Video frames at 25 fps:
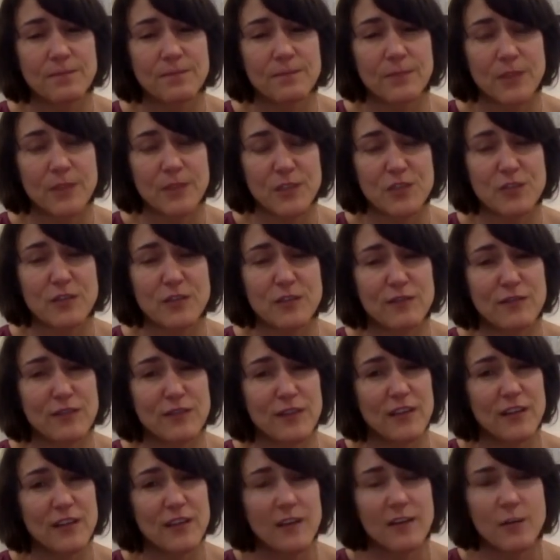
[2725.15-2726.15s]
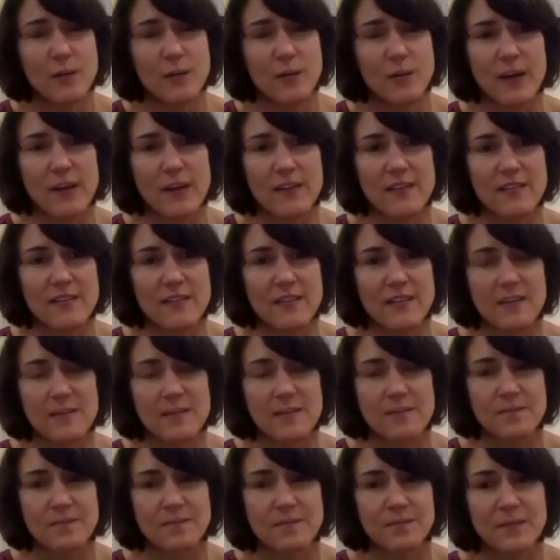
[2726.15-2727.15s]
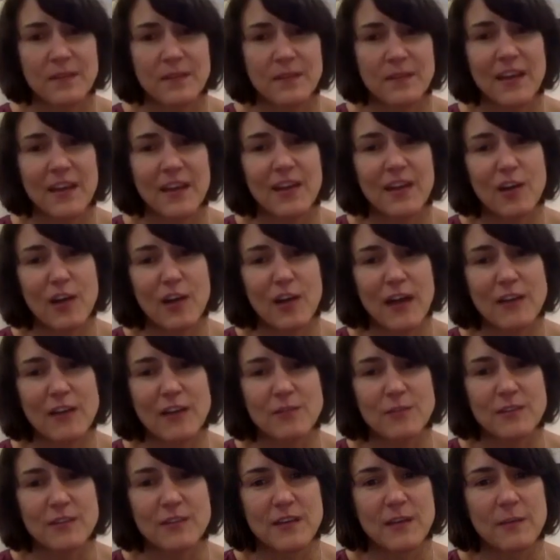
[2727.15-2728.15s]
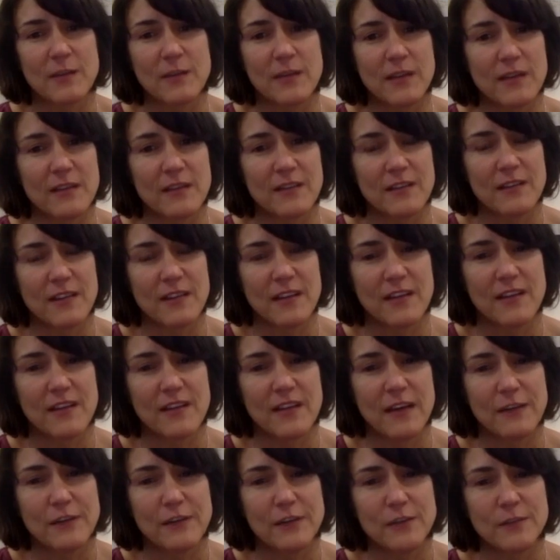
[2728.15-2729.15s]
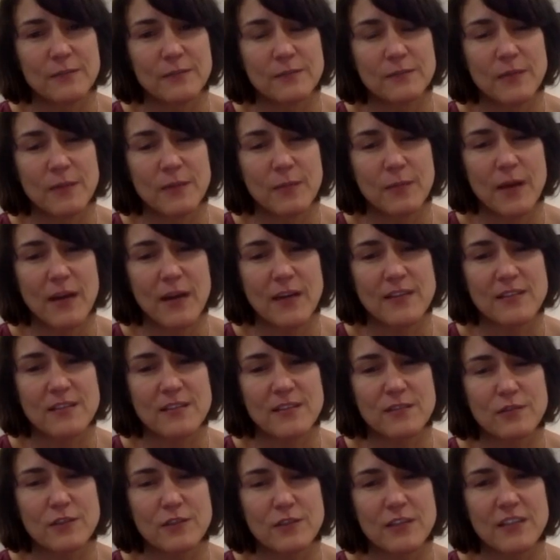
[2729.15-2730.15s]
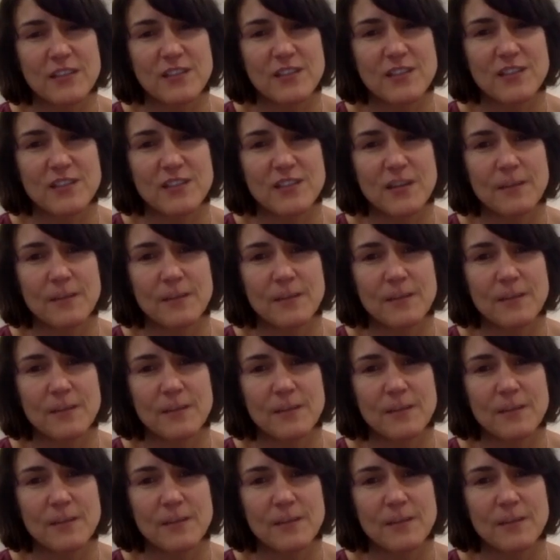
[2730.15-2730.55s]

but you can find other ways to interact with them and have a positive relationship.